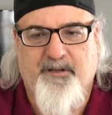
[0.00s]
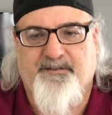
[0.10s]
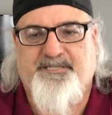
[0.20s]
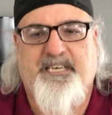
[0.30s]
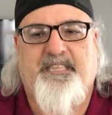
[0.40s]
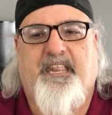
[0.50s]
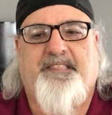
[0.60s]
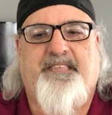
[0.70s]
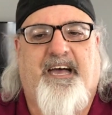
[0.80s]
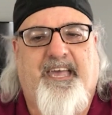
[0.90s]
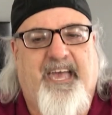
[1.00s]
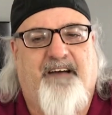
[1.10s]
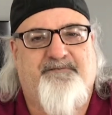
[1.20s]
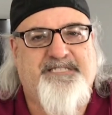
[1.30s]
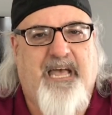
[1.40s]
you'll see that I
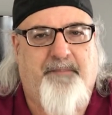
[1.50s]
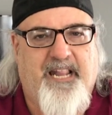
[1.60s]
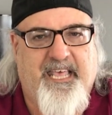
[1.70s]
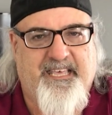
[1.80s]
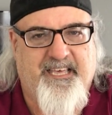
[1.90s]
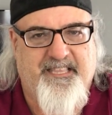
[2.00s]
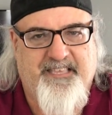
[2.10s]
have Sabalenka